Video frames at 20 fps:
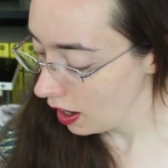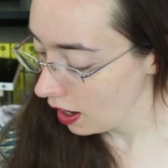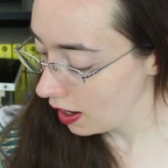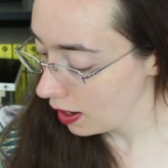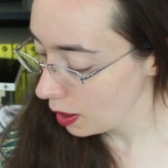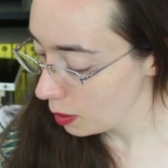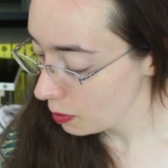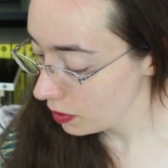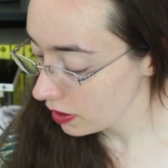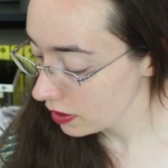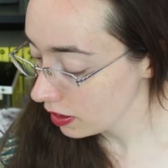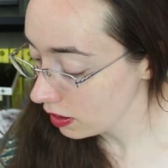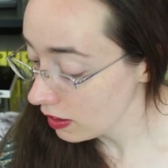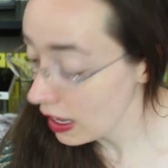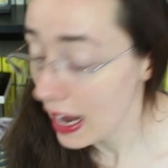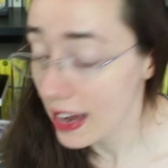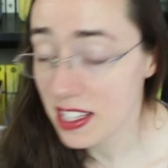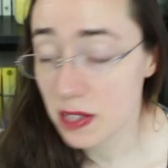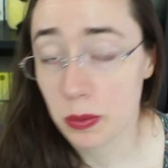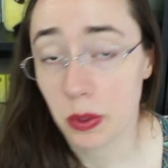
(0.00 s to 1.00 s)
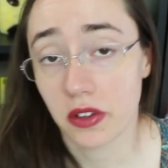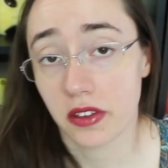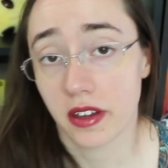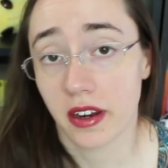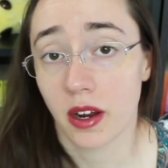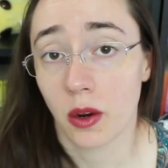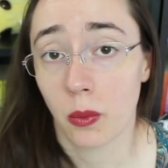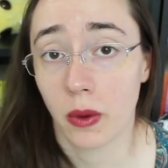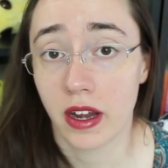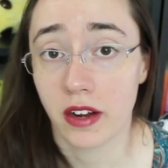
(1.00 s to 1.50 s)
Um, the last book
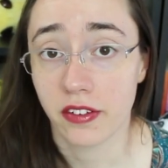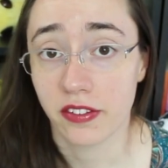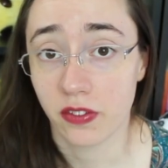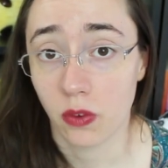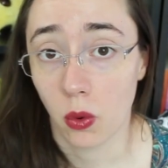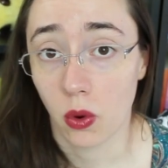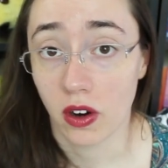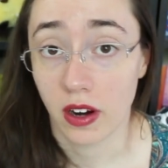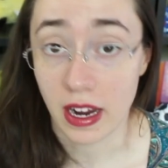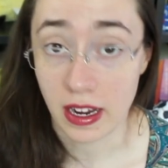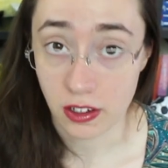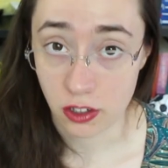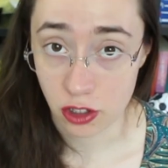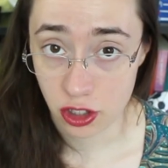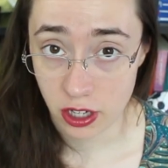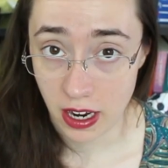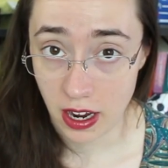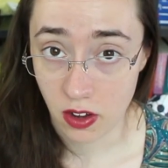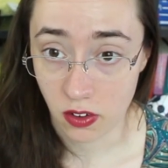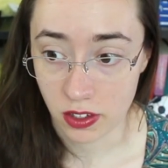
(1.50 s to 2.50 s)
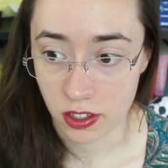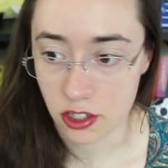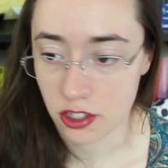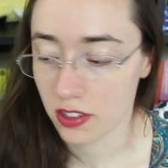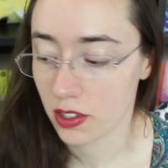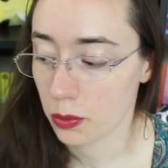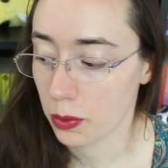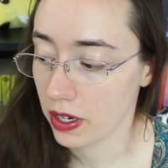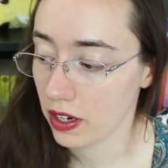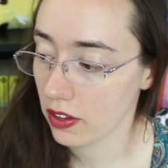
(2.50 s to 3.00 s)
that I read for a challenge
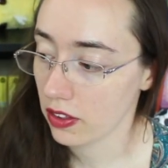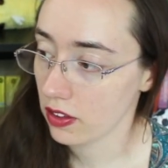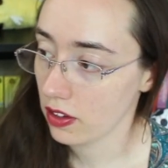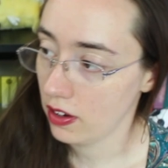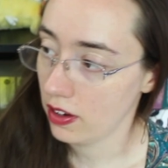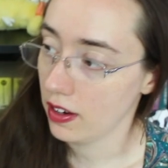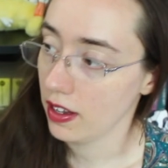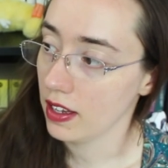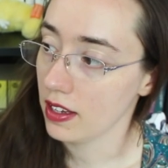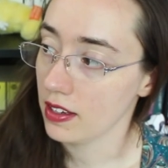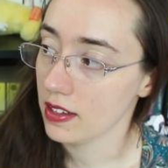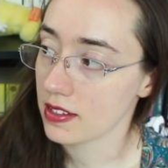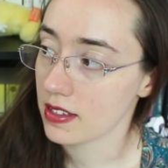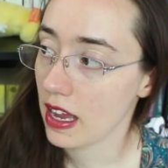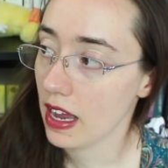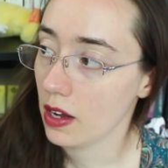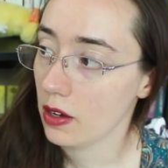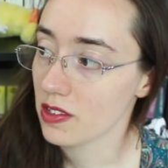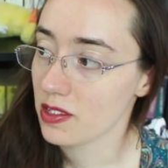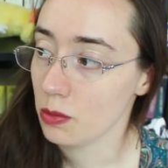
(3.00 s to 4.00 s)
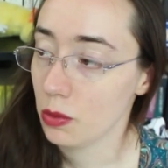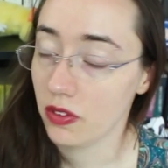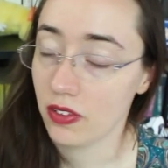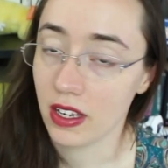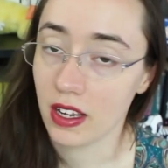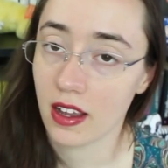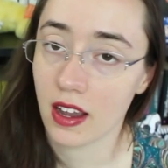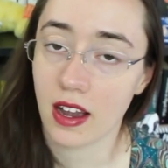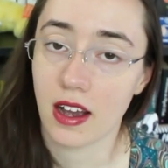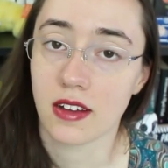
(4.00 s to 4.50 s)
in the readathon is Howl's
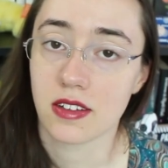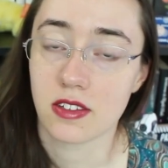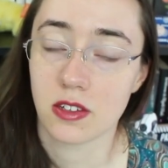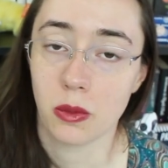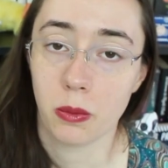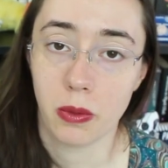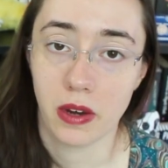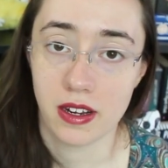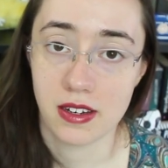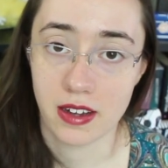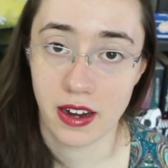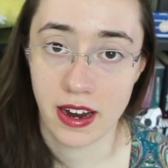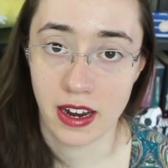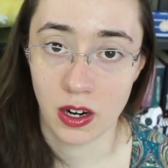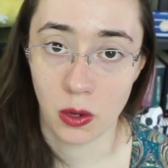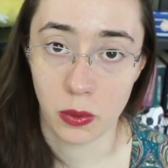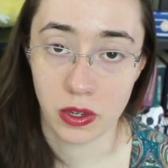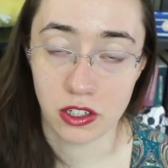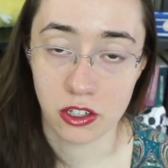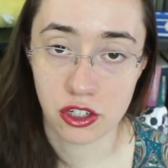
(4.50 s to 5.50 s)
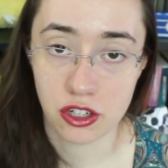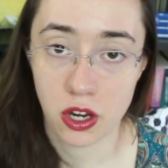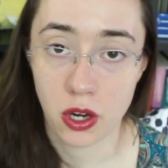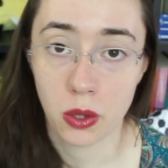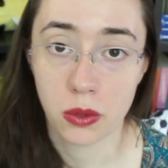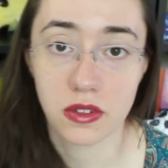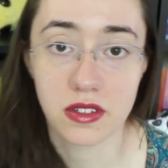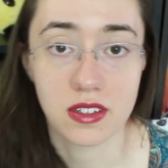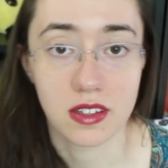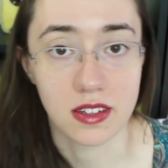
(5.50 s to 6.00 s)
Moving Castle by Diana Wynne
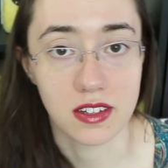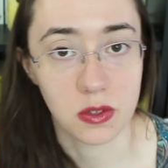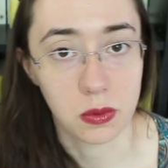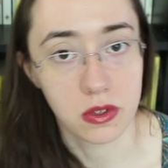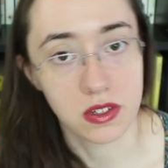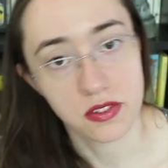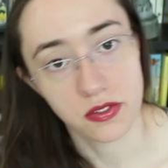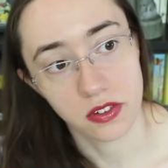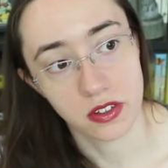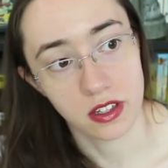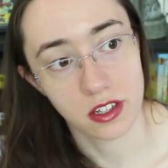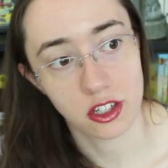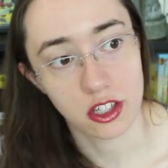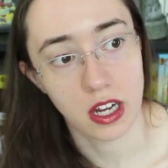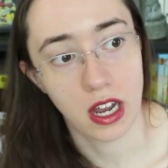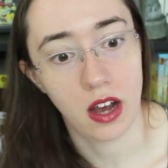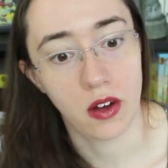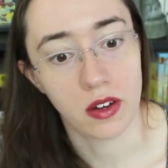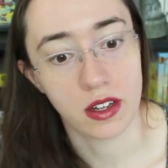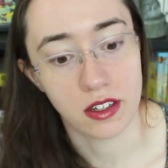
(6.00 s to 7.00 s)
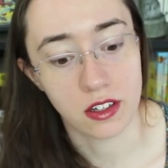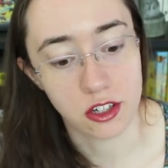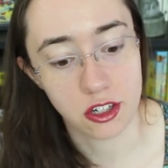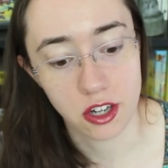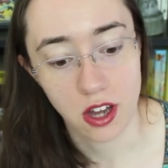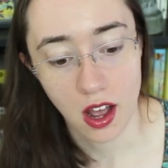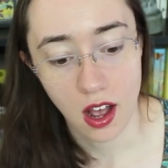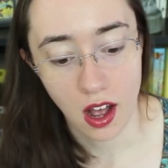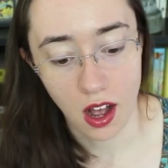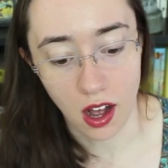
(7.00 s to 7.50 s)
Jones. This was for the
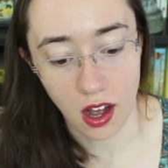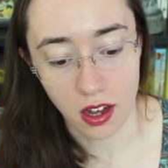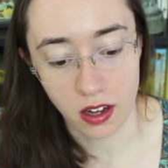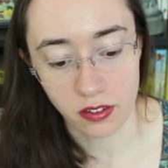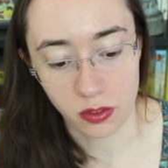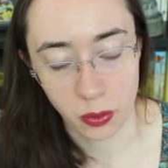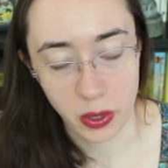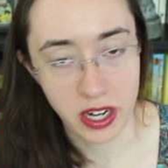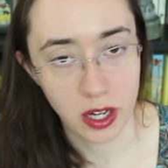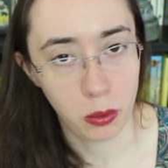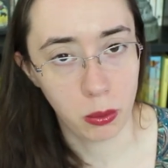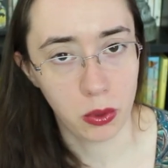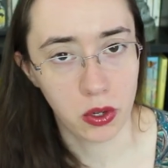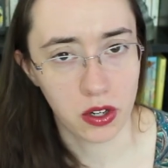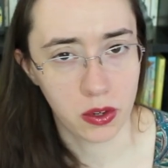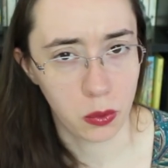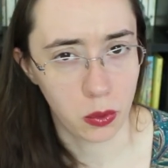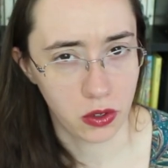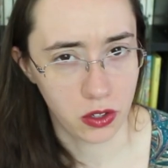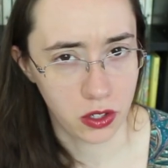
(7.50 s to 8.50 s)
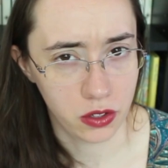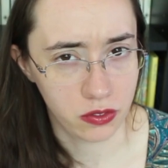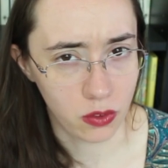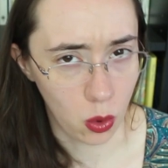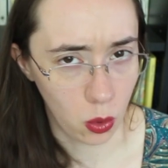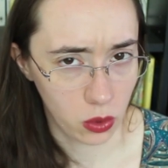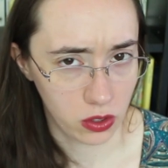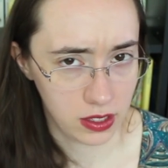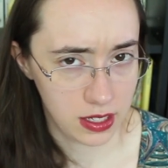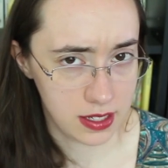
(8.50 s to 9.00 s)
challenge of read a book where you've
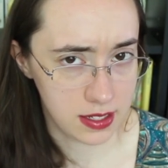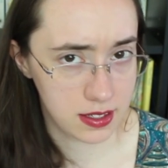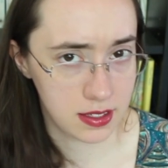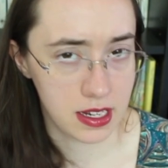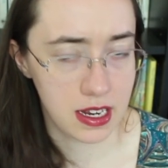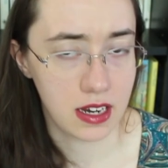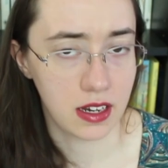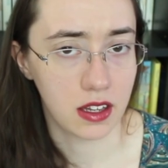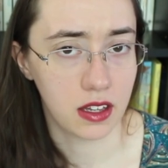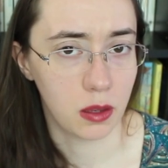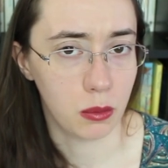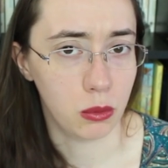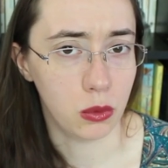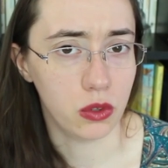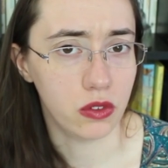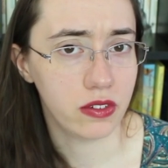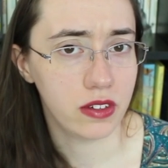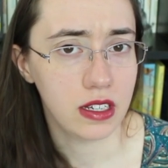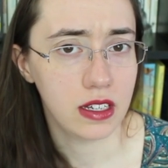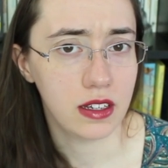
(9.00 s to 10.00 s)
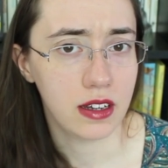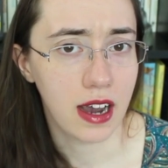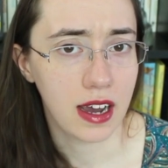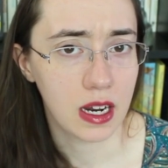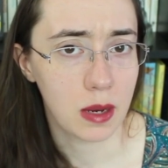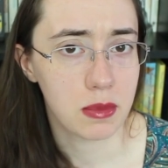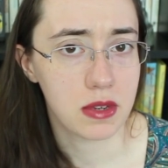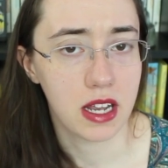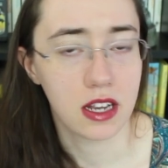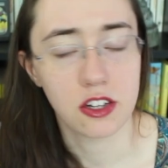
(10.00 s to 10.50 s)
already seen the movie
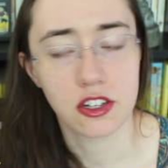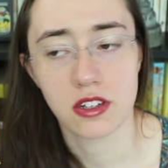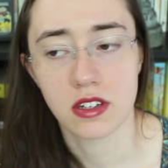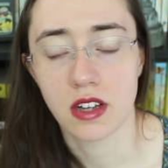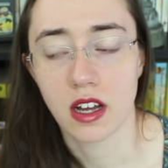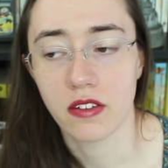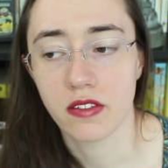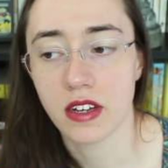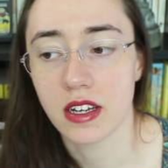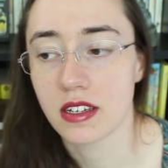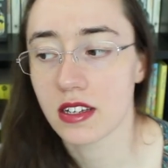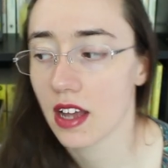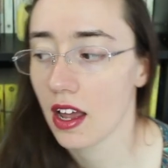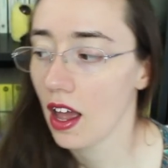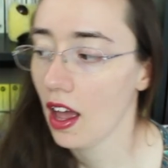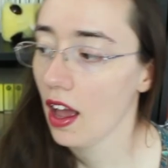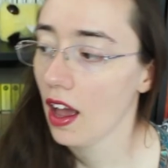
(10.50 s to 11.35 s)
adaptation of it.